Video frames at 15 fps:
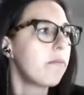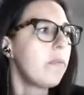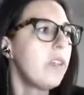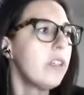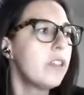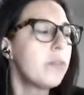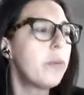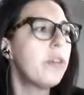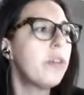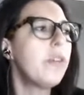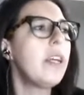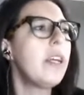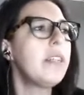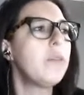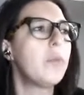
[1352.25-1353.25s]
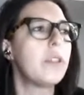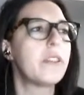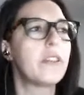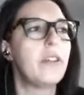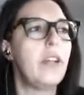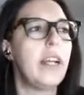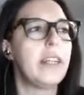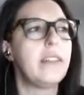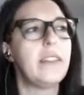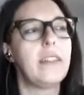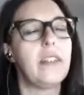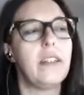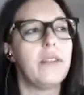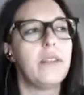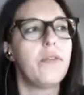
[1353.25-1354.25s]
Spongolite was collected
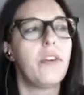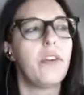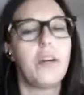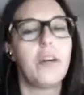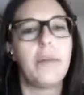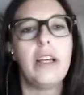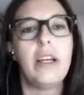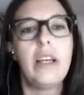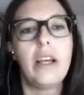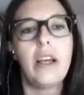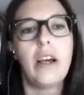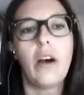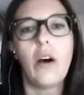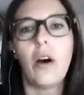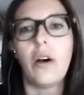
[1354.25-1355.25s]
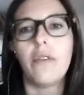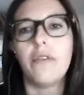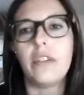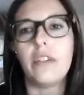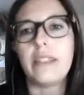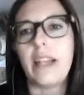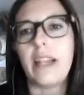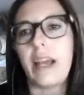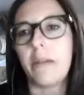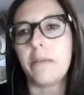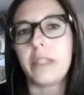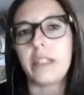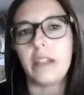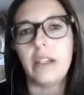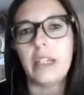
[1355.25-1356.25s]
in the form of
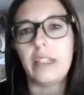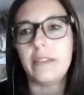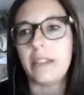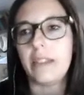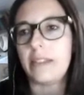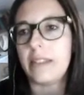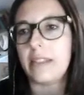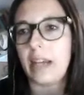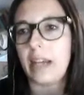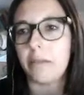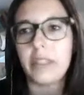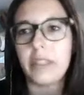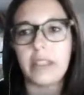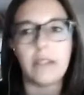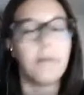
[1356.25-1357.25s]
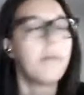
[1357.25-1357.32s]
slabs, little slabs,